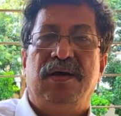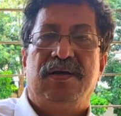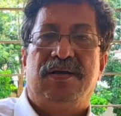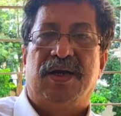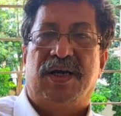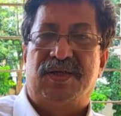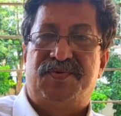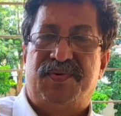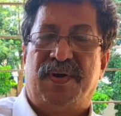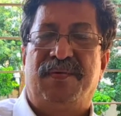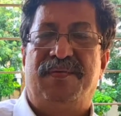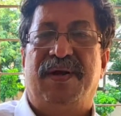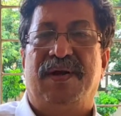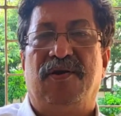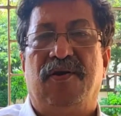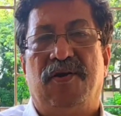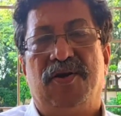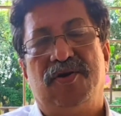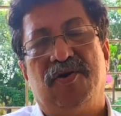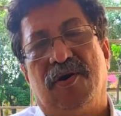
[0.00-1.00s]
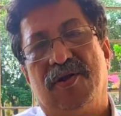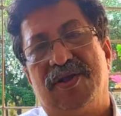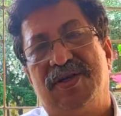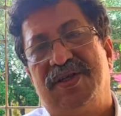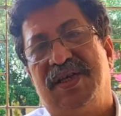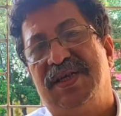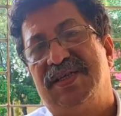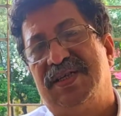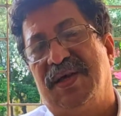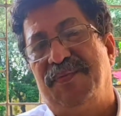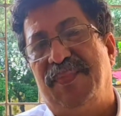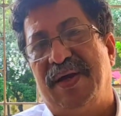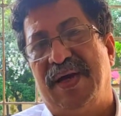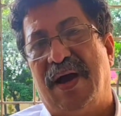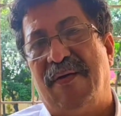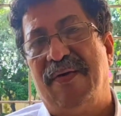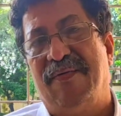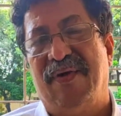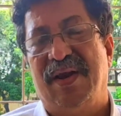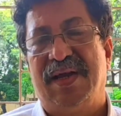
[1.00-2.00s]
transfer of technology, all these things are
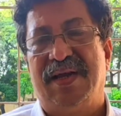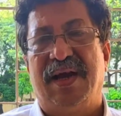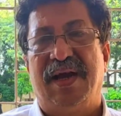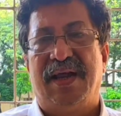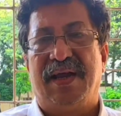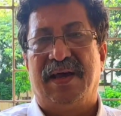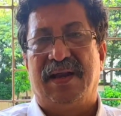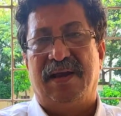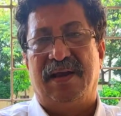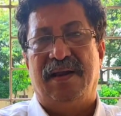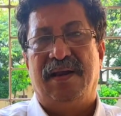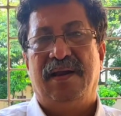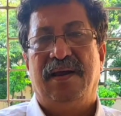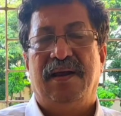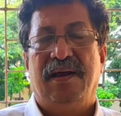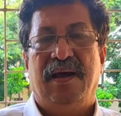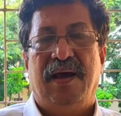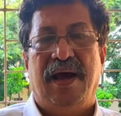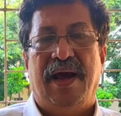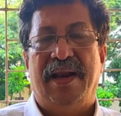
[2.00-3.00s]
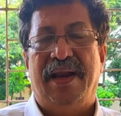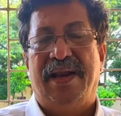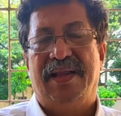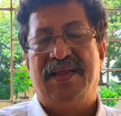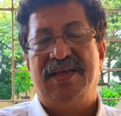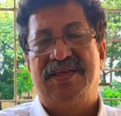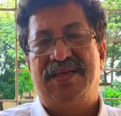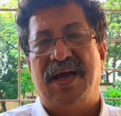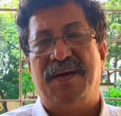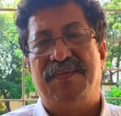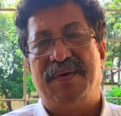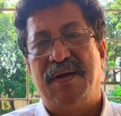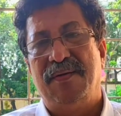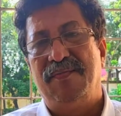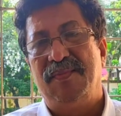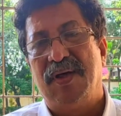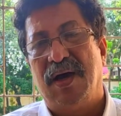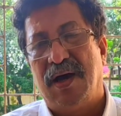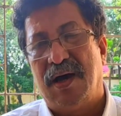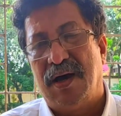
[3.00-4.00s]
becoming very critical. And at the same
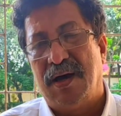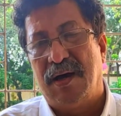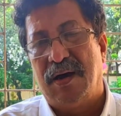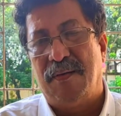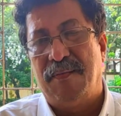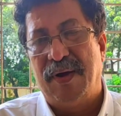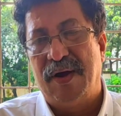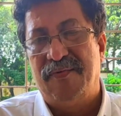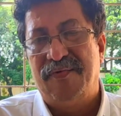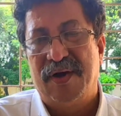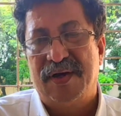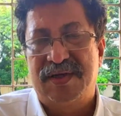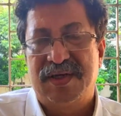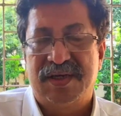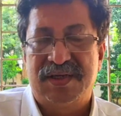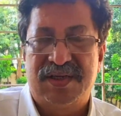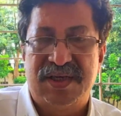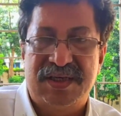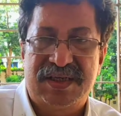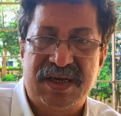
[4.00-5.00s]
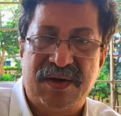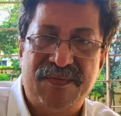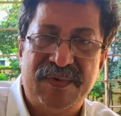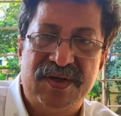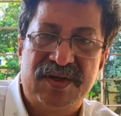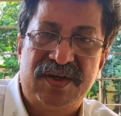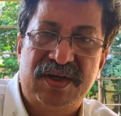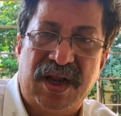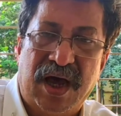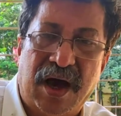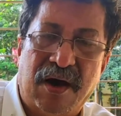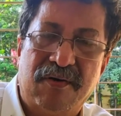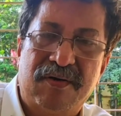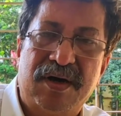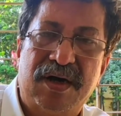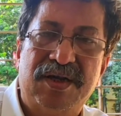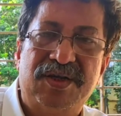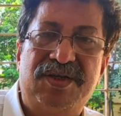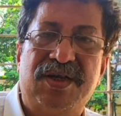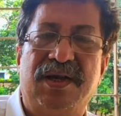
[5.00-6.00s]
time, the manufacturing system is now
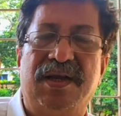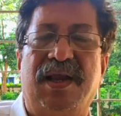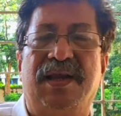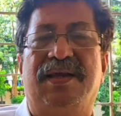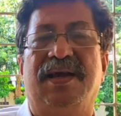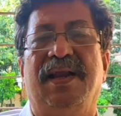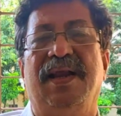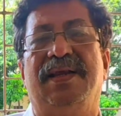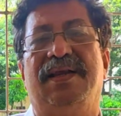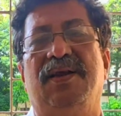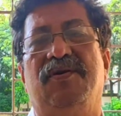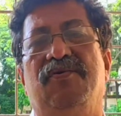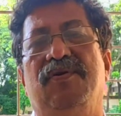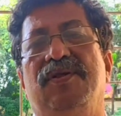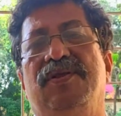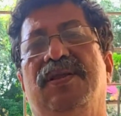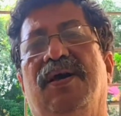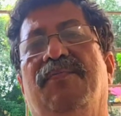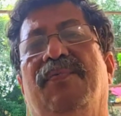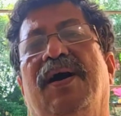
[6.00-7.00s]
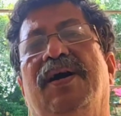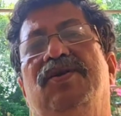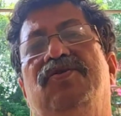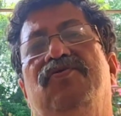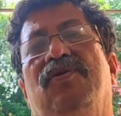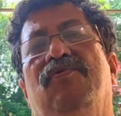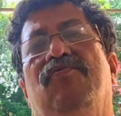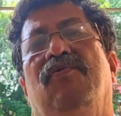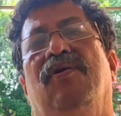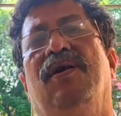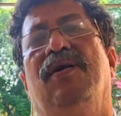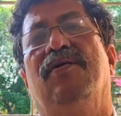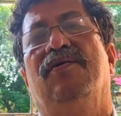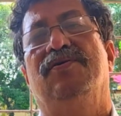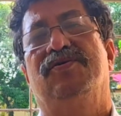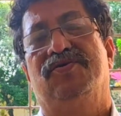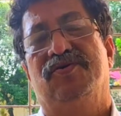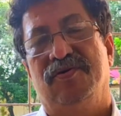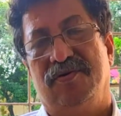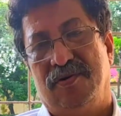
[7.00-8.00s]
concerned and connected with the virtual world
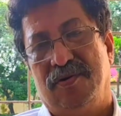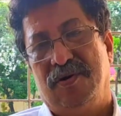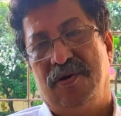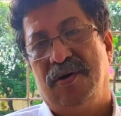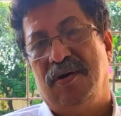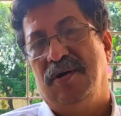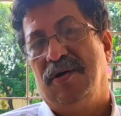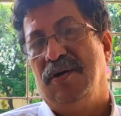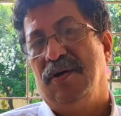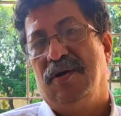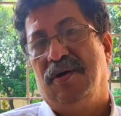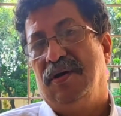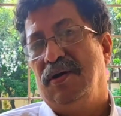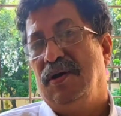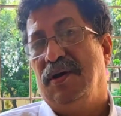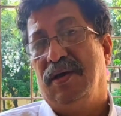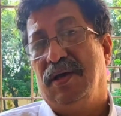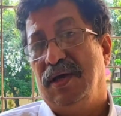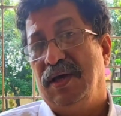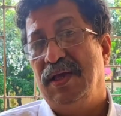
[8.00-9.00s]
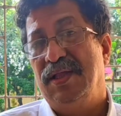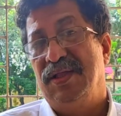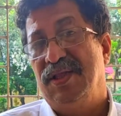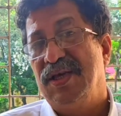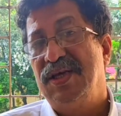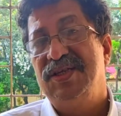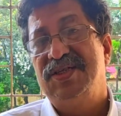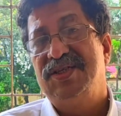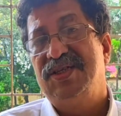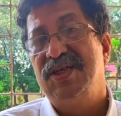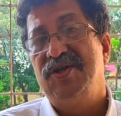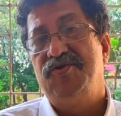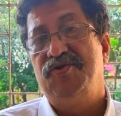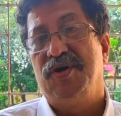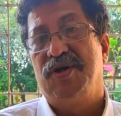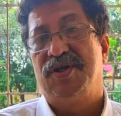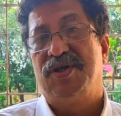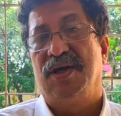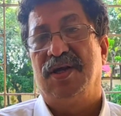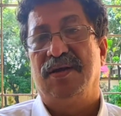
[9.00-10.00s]
also. In this
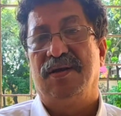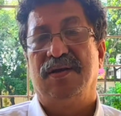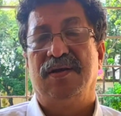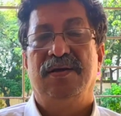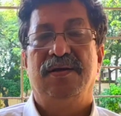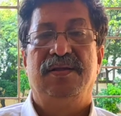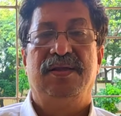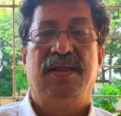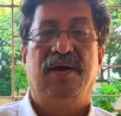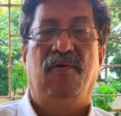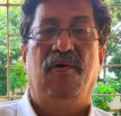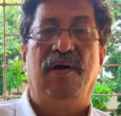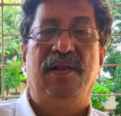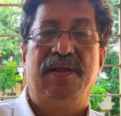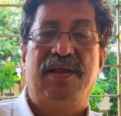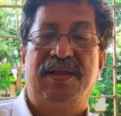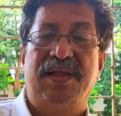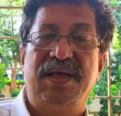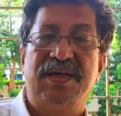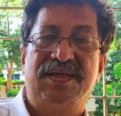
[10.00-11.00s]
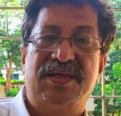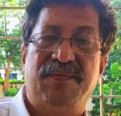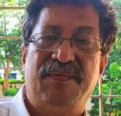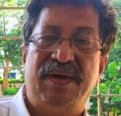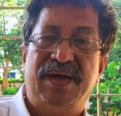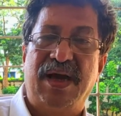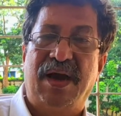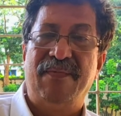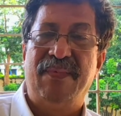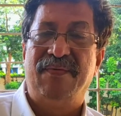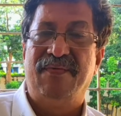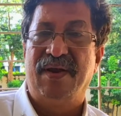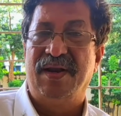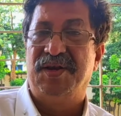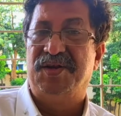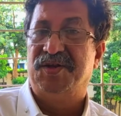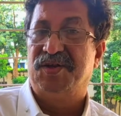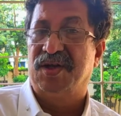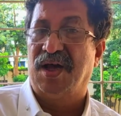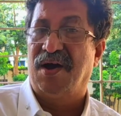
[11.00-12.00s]
situation, all the things are becoming very
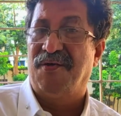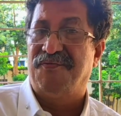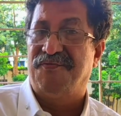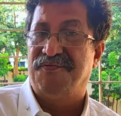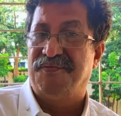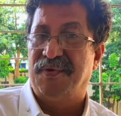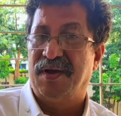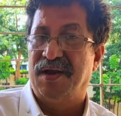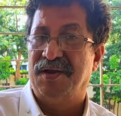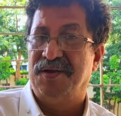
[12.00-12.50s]
tough.